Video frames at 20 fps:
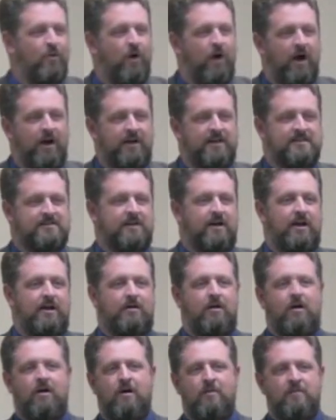one, he's
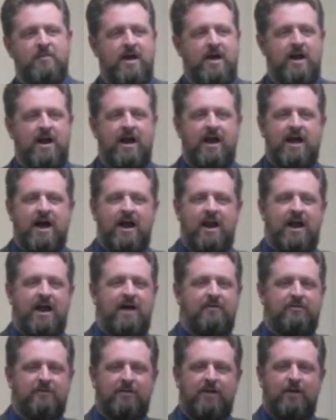like, oh man, I got to
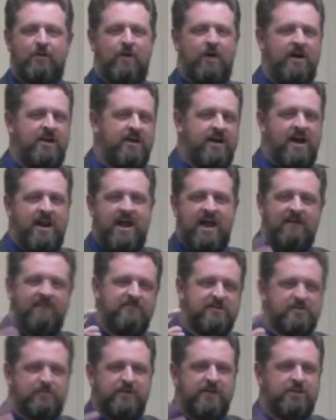have, they're like, why do you got to
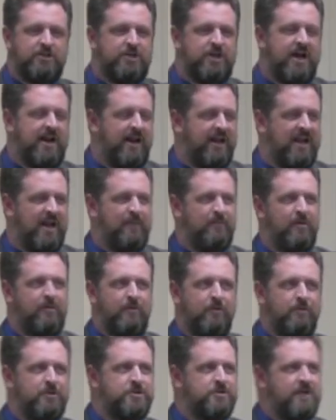have this big jet? I can't
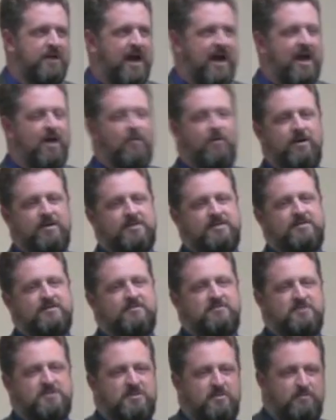remember which guy it
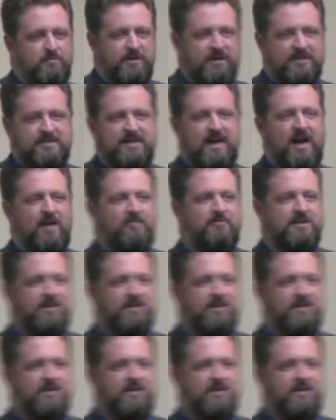was. It was some big time